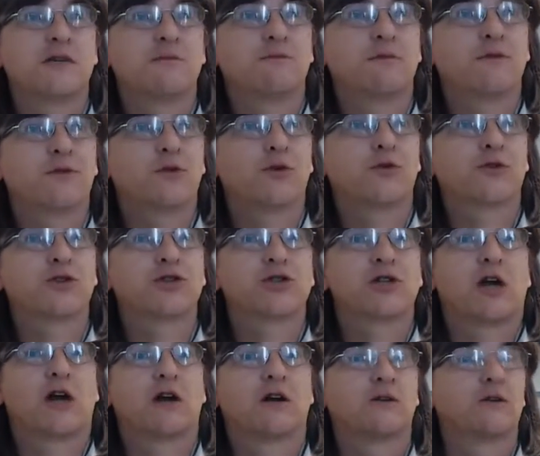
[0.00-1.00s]
in before the
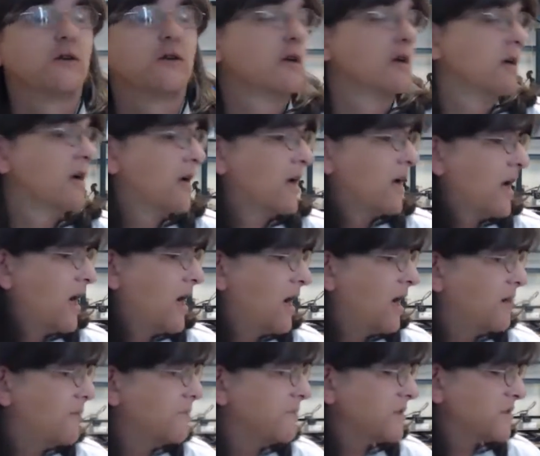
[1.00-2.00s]
show.
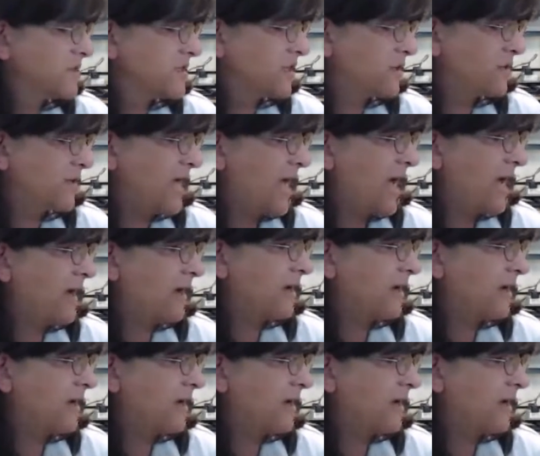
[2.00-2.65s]
So yeah,